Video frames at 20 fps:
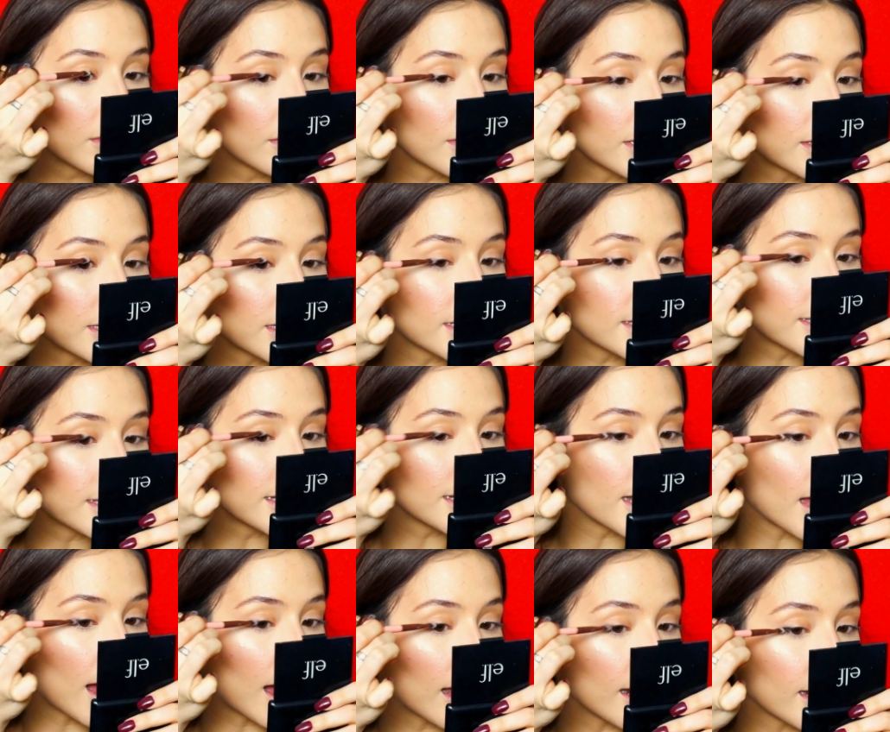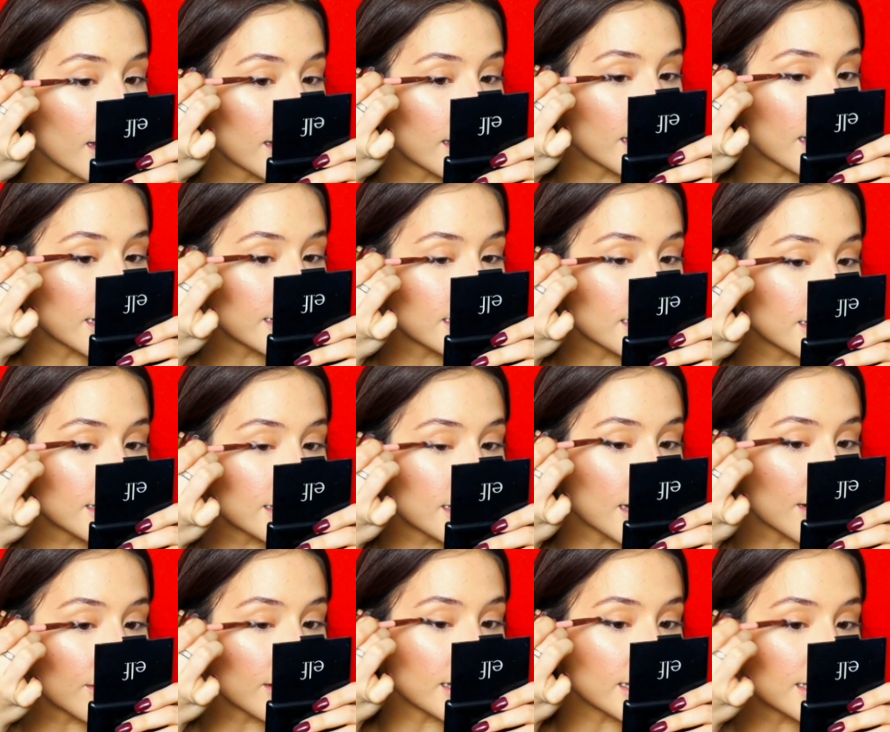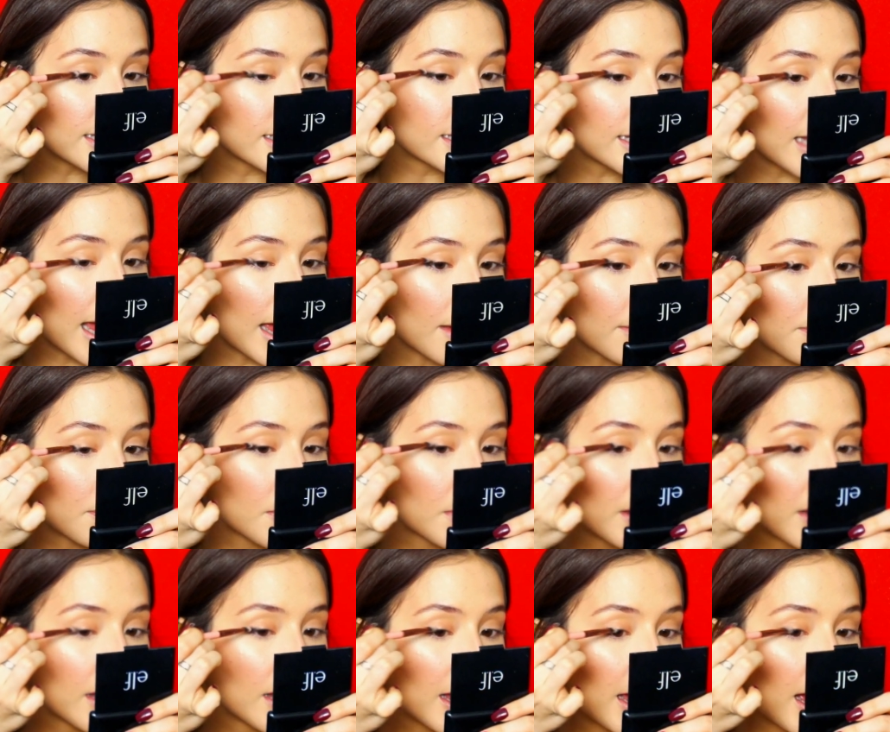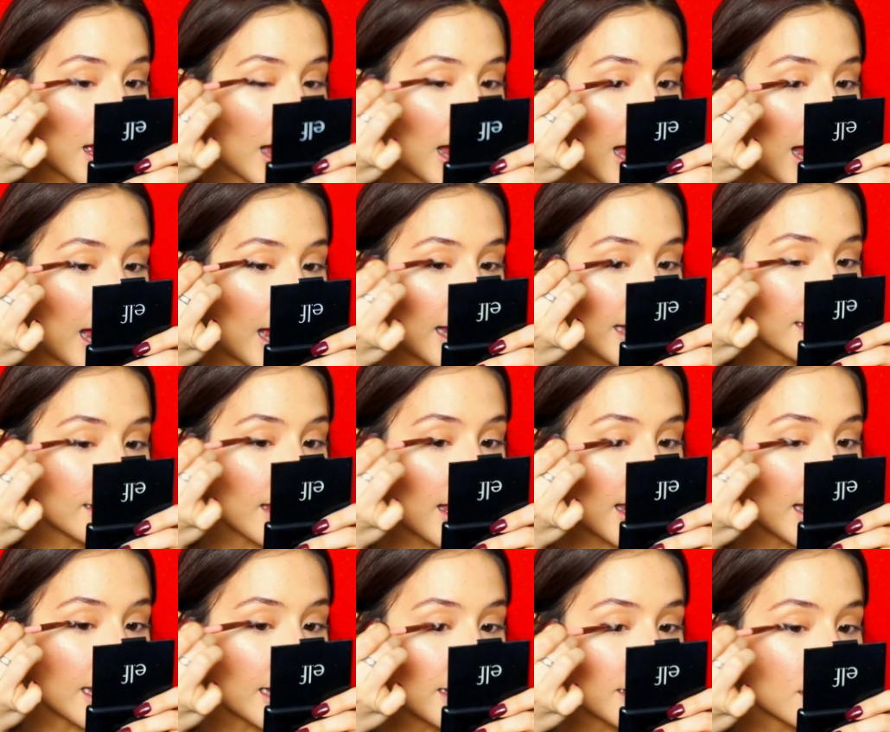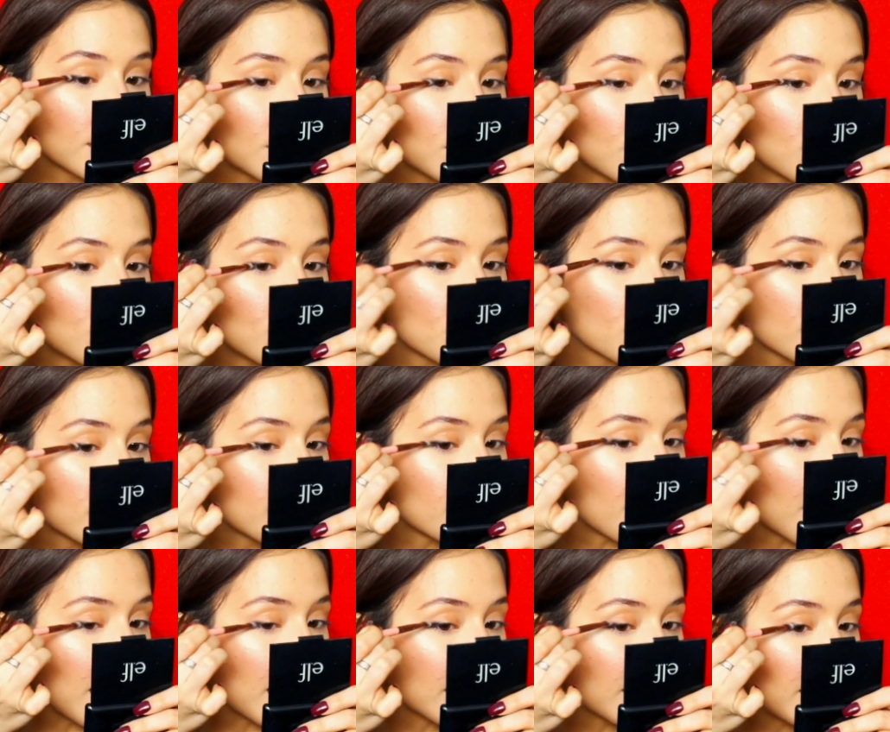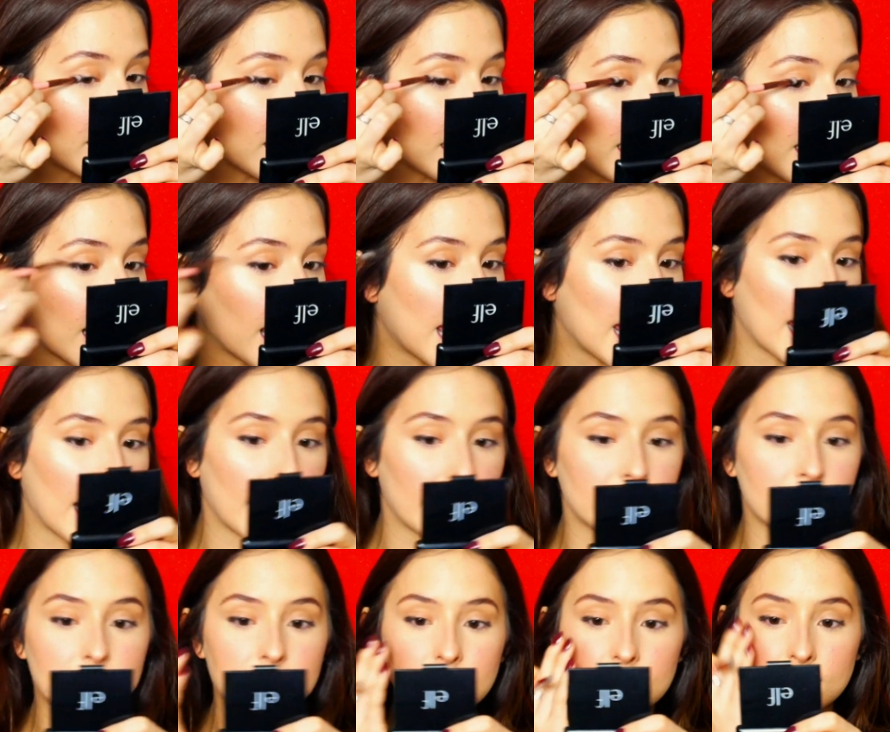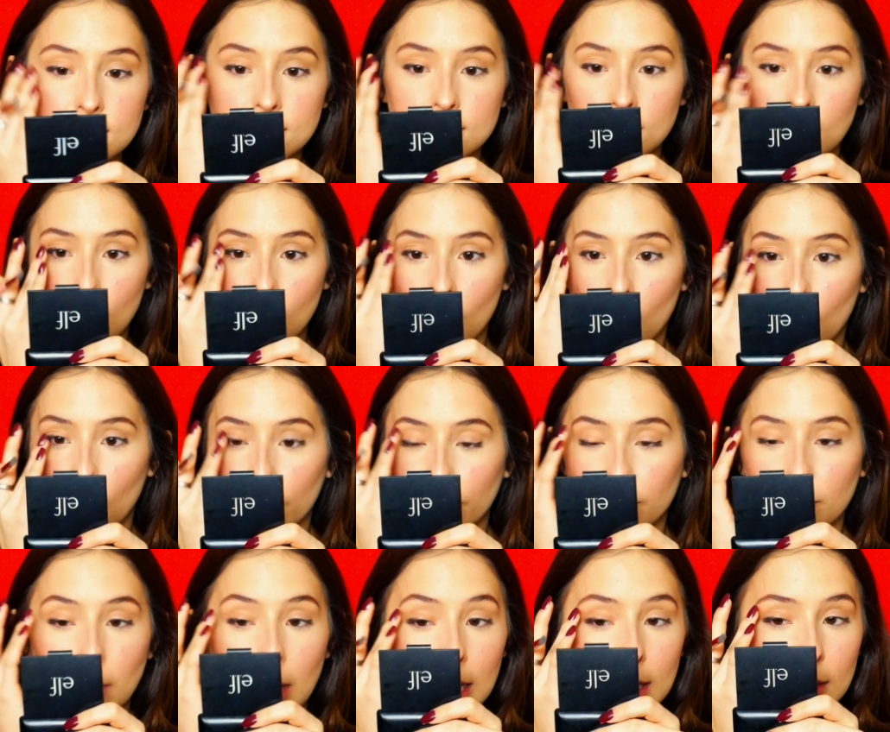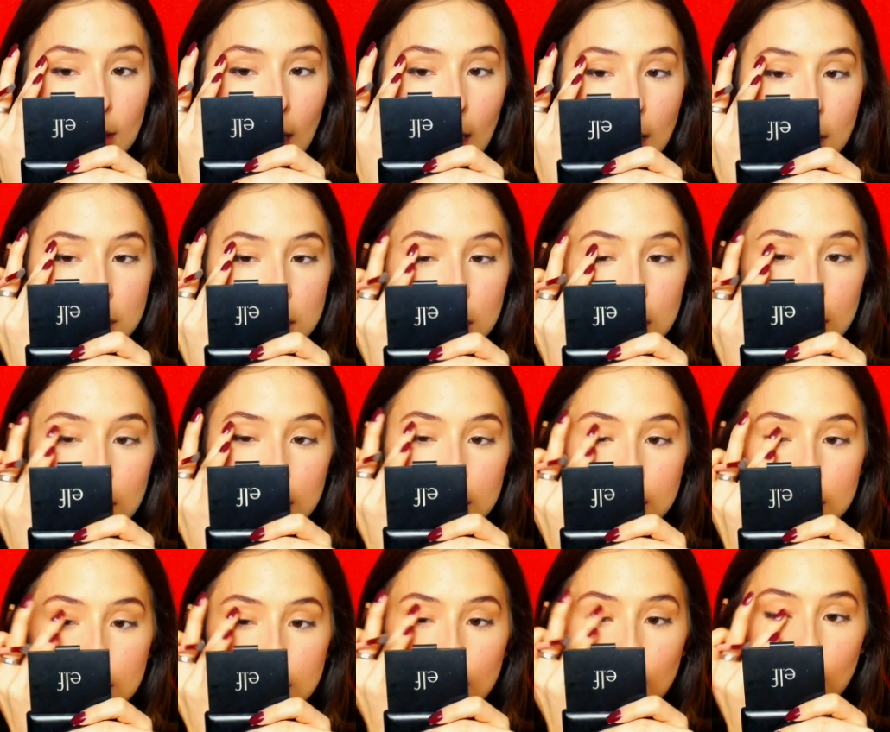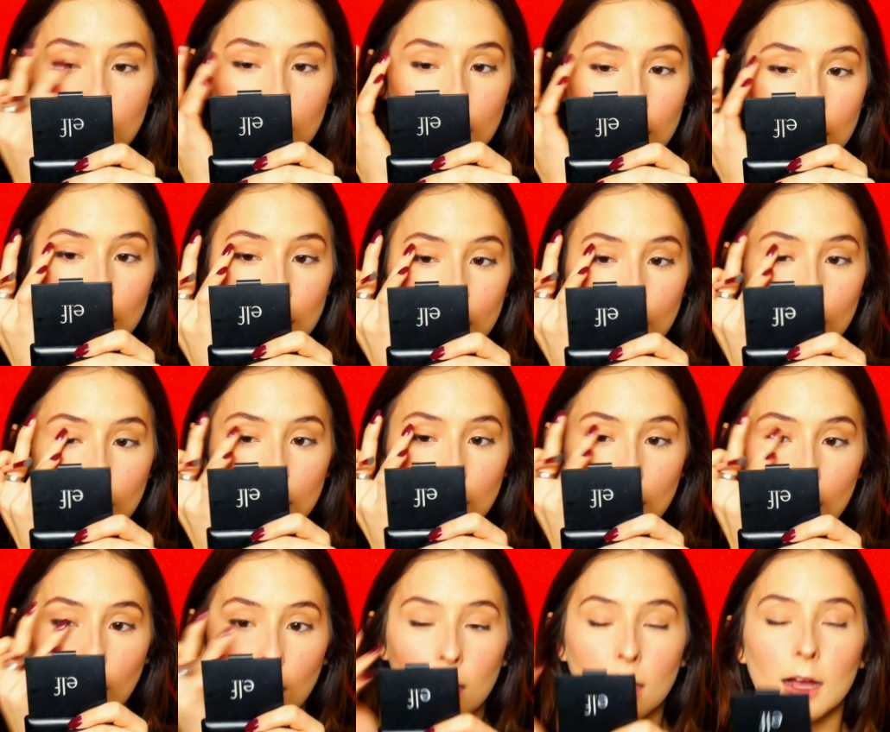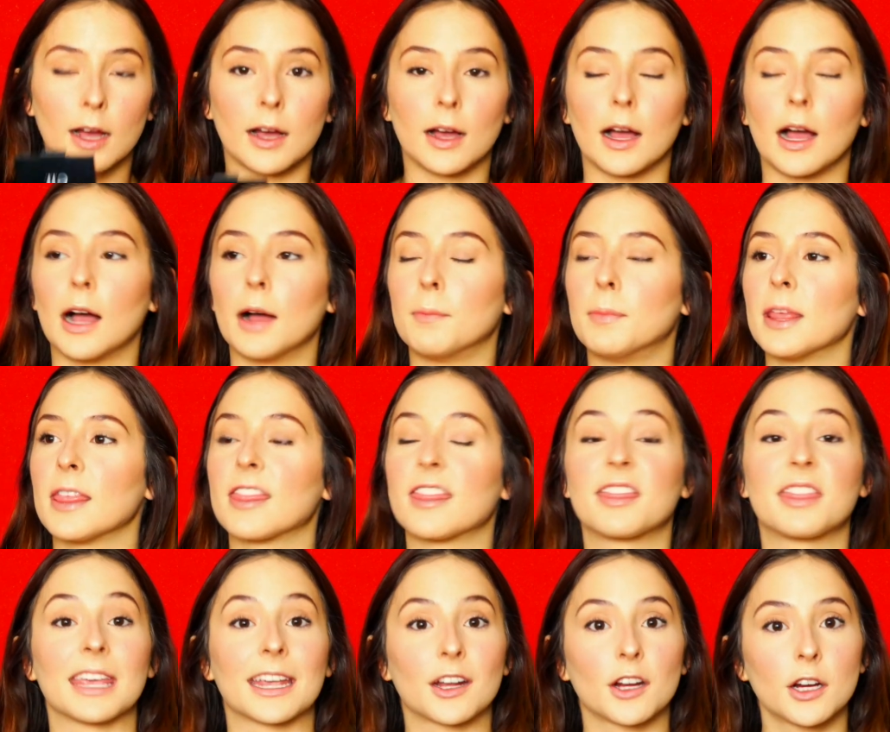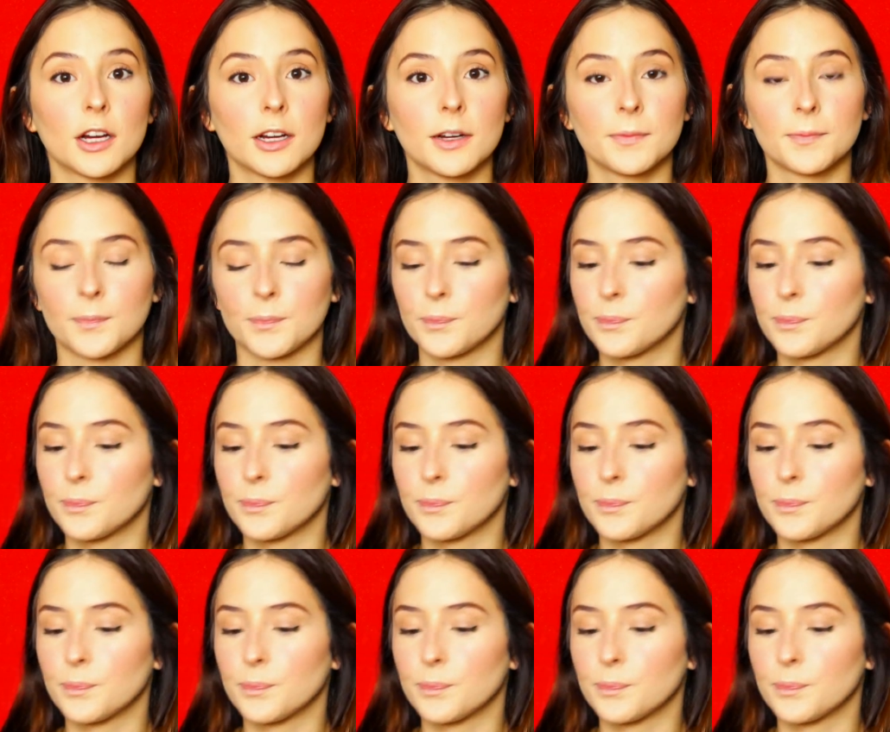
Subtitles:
This is not a necessary step. I like to just make the ends of my lashes look a bit thicker.